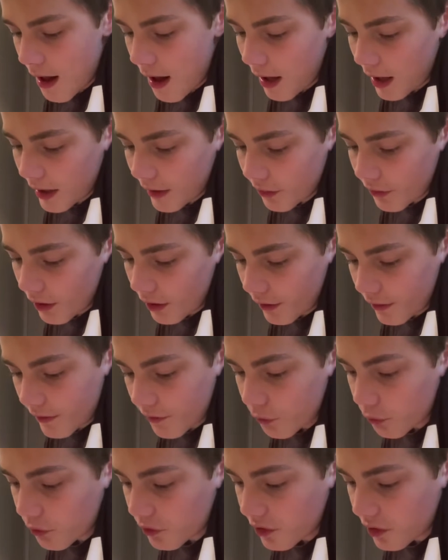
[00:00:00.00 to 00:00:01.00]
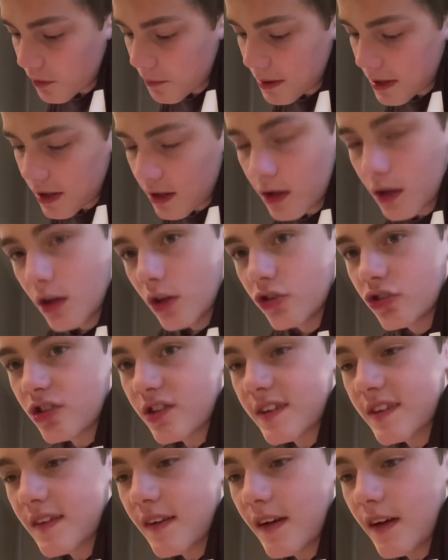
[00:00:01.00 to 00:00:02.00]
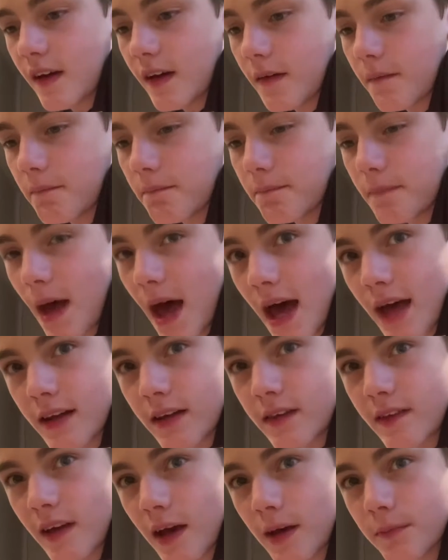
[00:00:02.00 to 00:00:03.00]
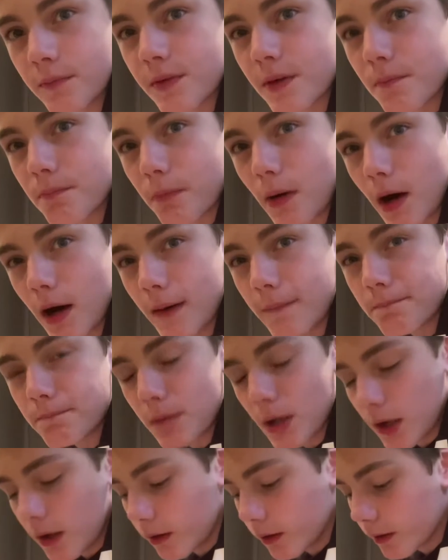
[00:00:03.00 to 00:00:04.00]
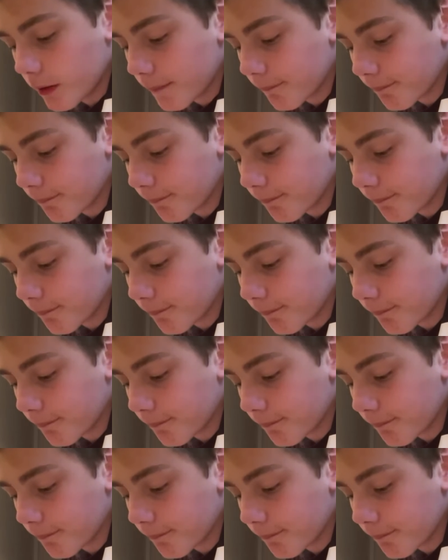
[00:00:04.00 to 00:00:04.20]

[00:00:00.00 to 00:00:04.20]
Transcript: I thought this was going to be just a bad attempt at pop punk.